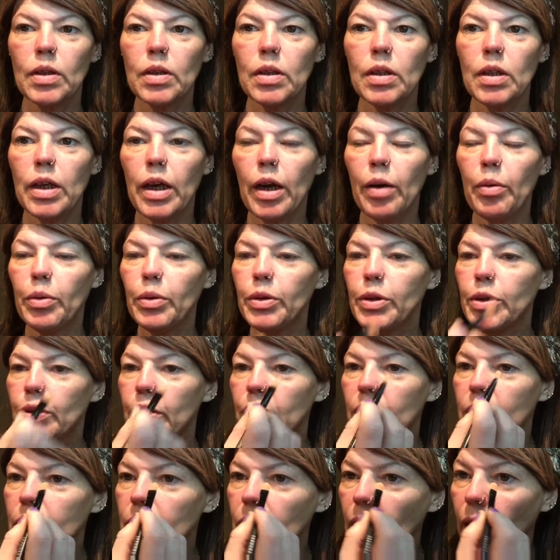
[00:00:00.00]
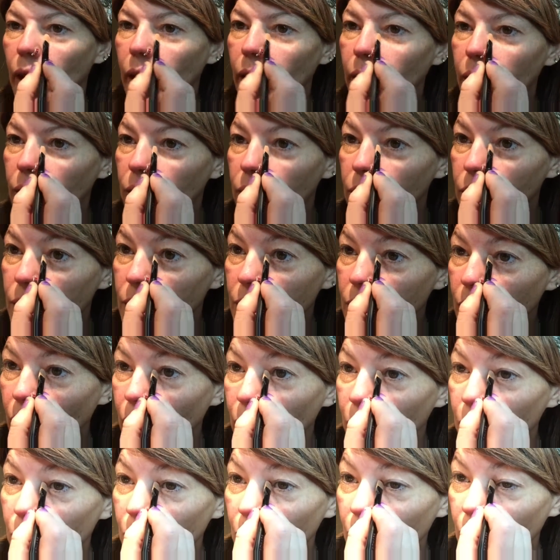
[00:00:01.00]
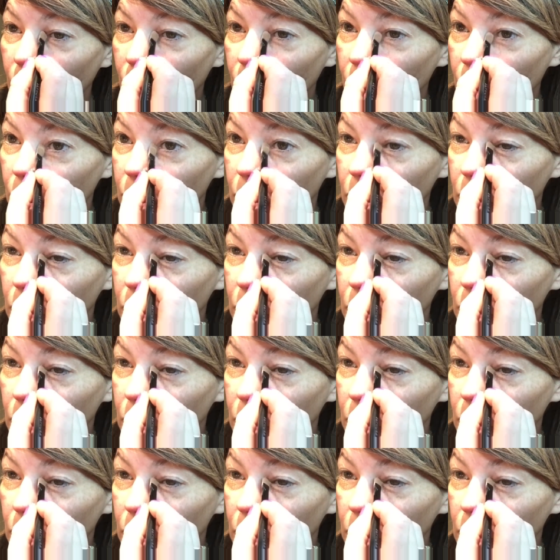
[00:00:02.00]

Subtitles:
So now we'll do this eye. Same thing.